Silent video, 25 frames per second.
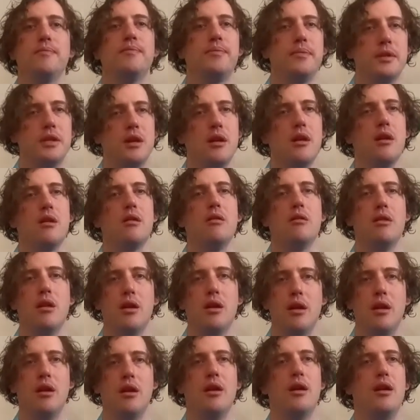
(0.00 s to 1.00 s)
So
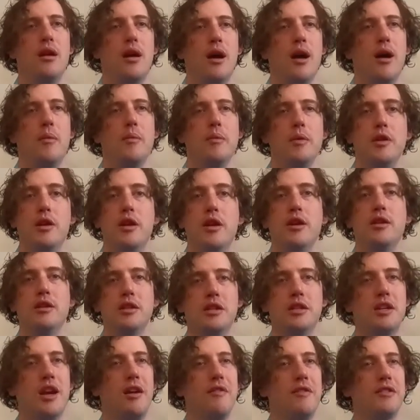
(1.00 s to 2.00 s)
you can
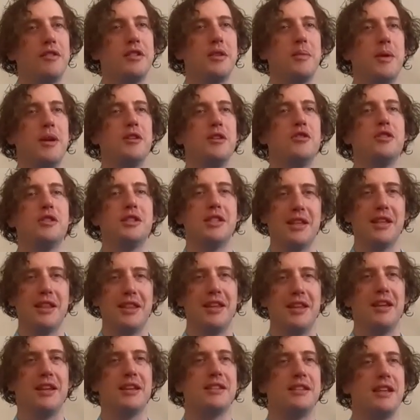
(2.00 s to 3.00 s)
discover some interesting
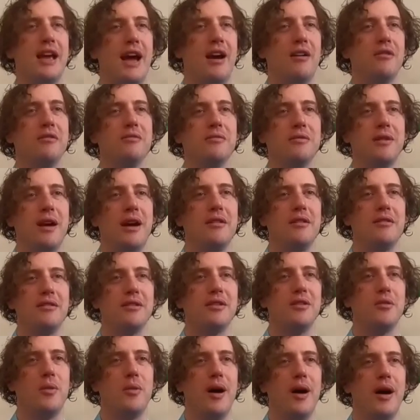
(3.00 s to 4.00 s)
things out in
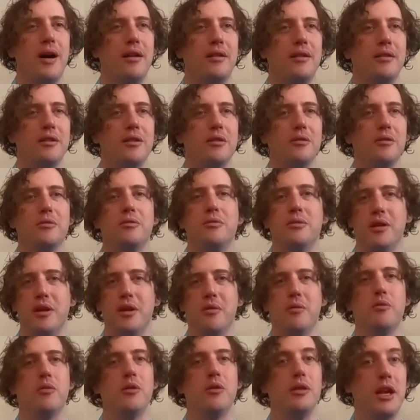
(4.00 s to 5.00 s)
the wild, or
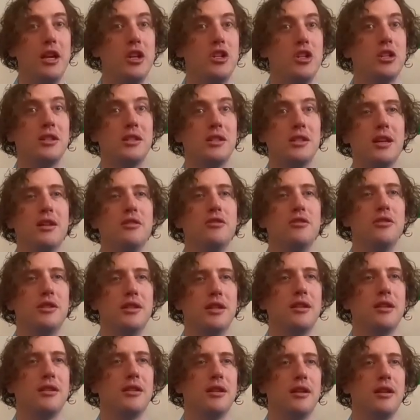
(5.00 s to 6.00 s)
relations to
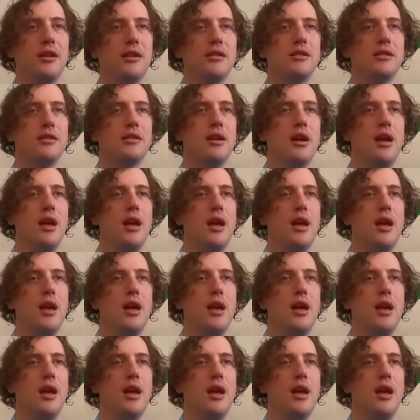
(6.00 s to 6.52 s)
interesting things.